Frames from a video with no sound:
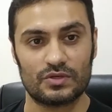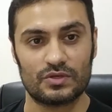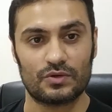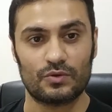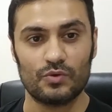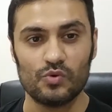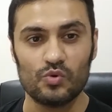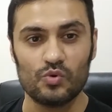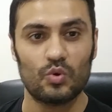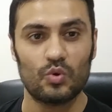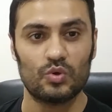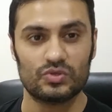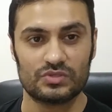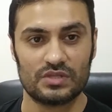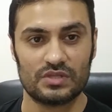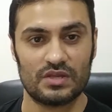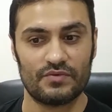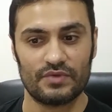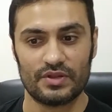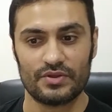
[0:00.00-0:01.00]
the
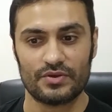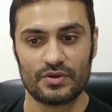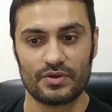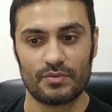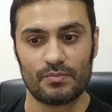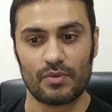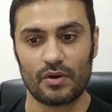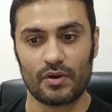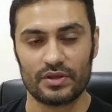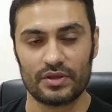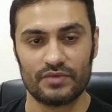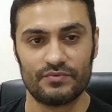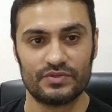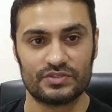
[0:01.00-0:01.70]
glucose level in your body,